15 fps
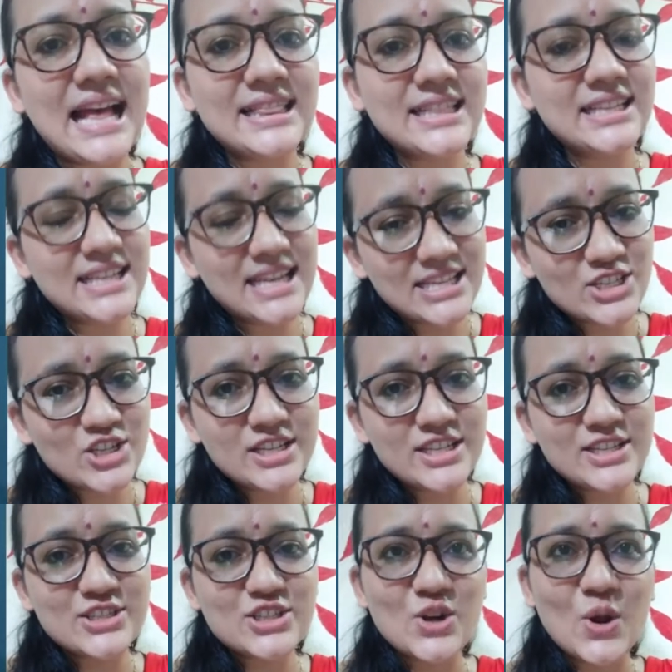and the
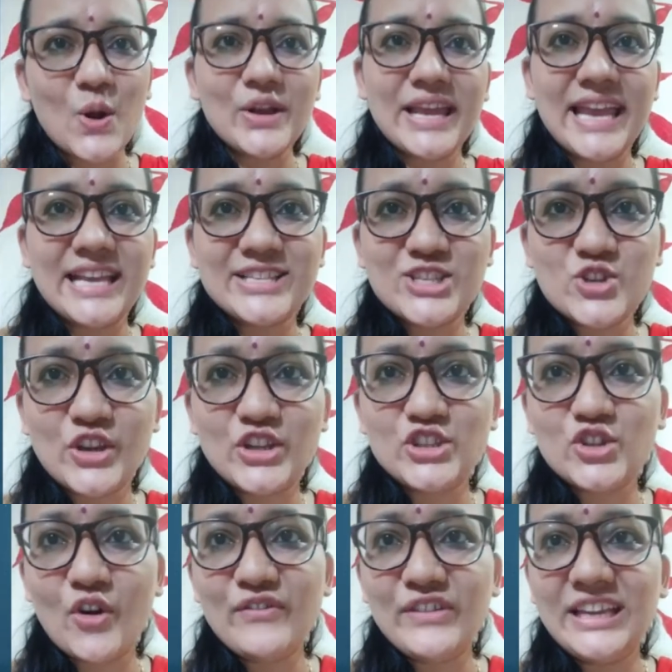National Stock
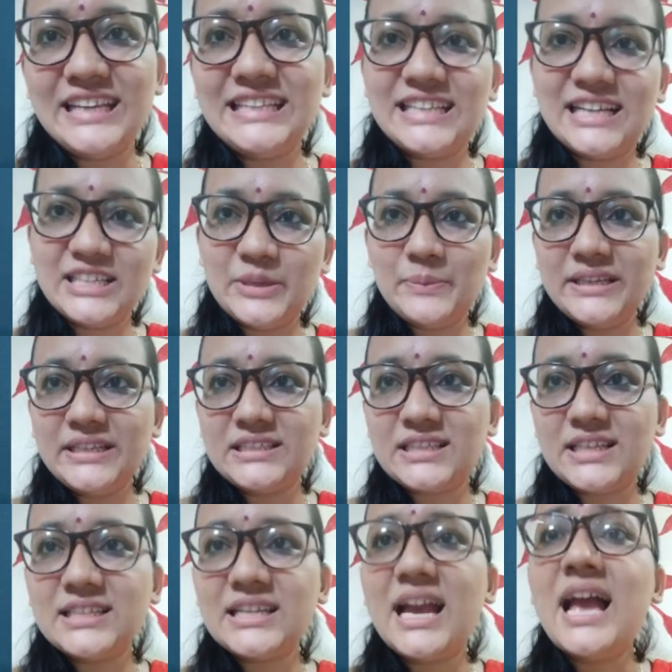Exchange of India
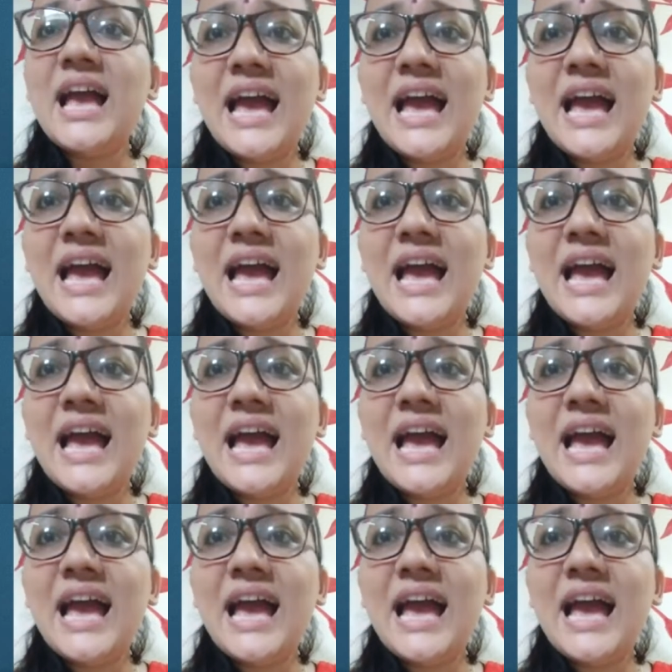Limited,